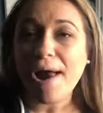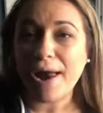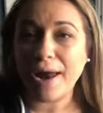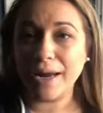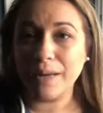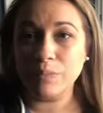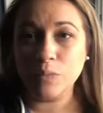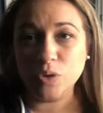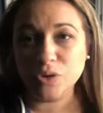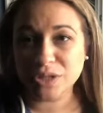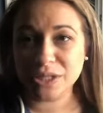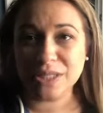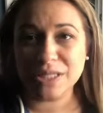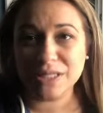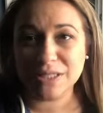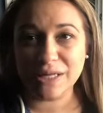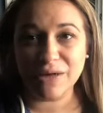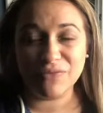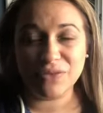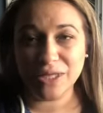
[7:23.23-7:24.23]
and most of
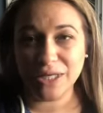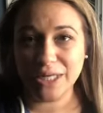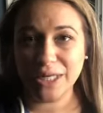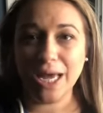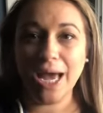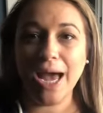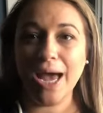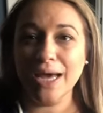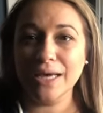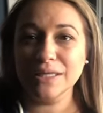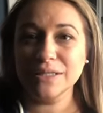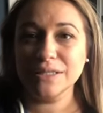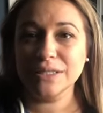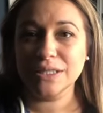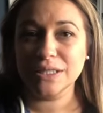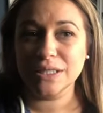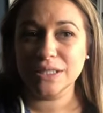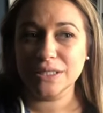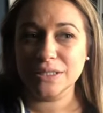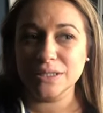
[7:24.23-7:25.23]
the stuff that he
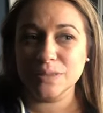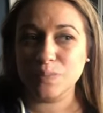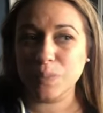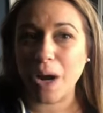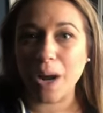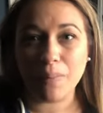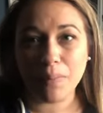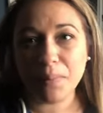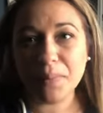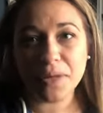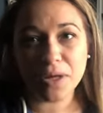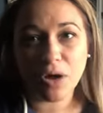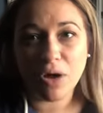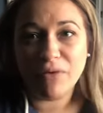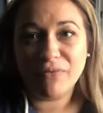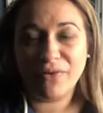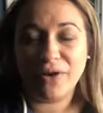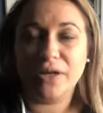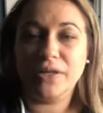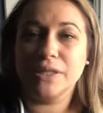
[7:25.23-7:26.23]
has is probably
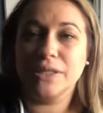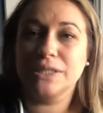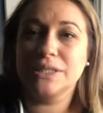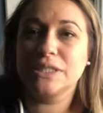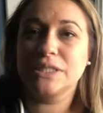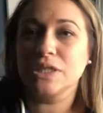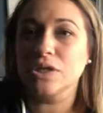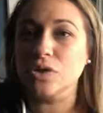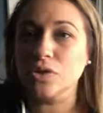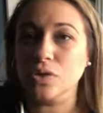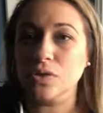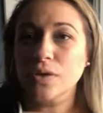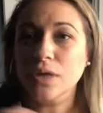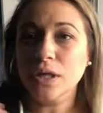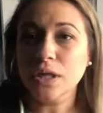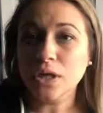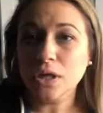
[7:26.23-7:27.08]
all fairly still